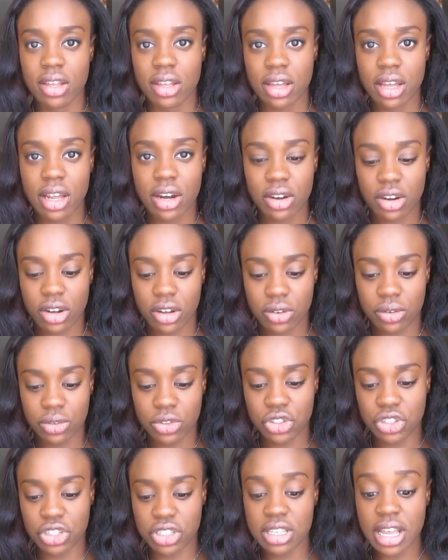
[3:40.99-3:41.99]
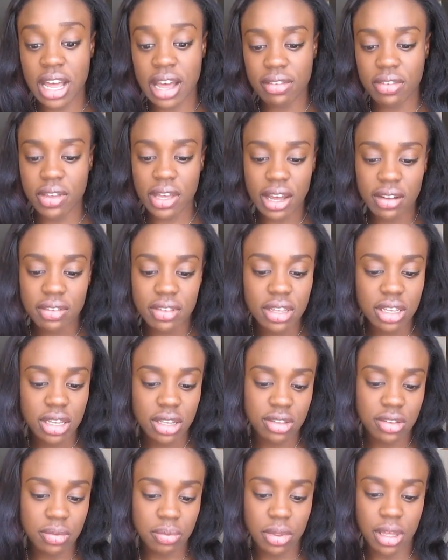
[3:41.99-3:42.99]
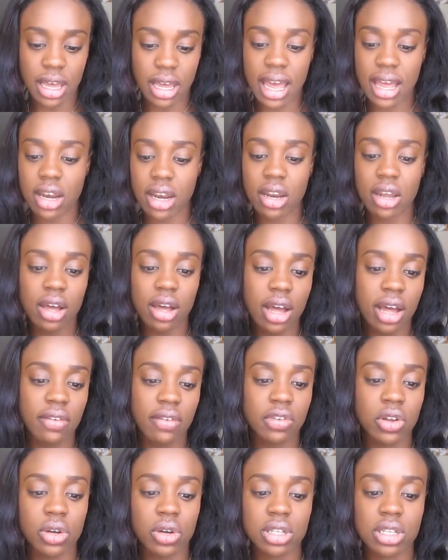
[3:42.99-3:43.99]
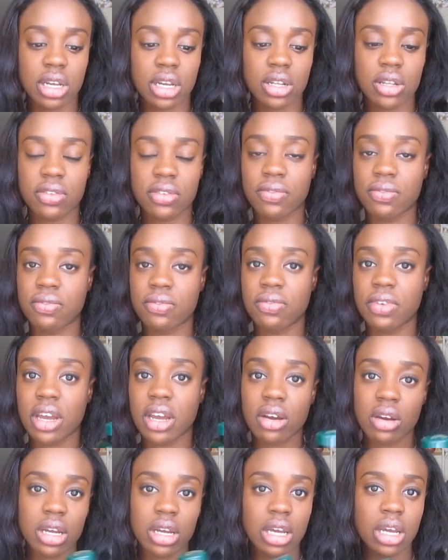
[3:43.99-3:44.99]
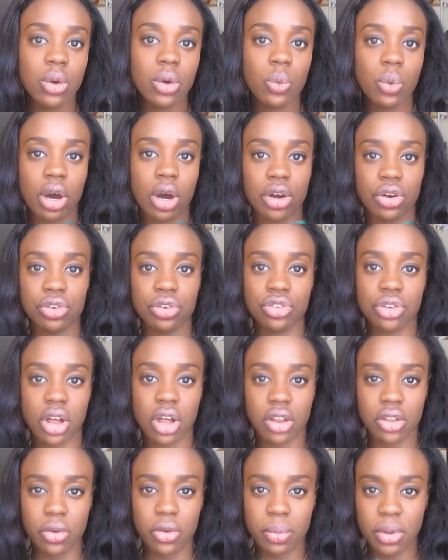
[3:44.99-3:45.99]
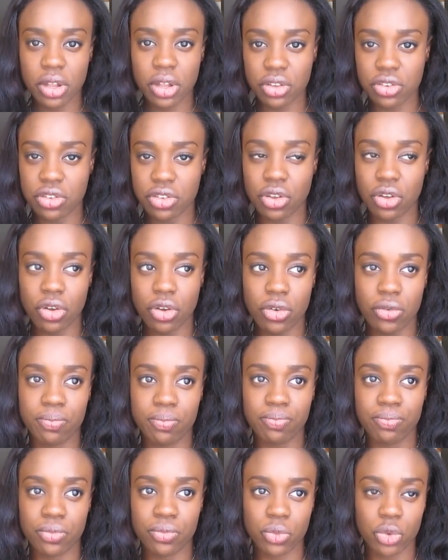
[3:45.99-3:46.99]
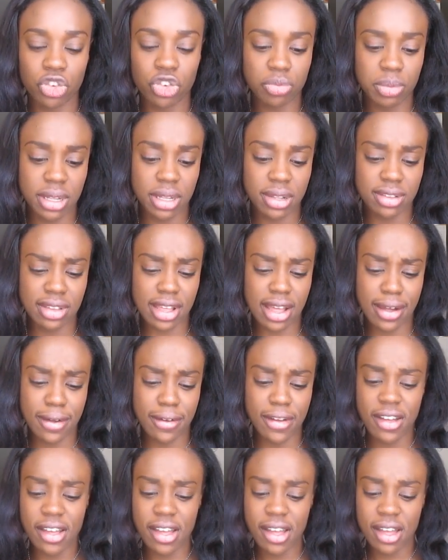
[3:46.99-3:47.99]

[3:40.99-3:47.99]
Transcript: I don't know. You have to eat something. And I've noticed that it's very water soluble, so which means that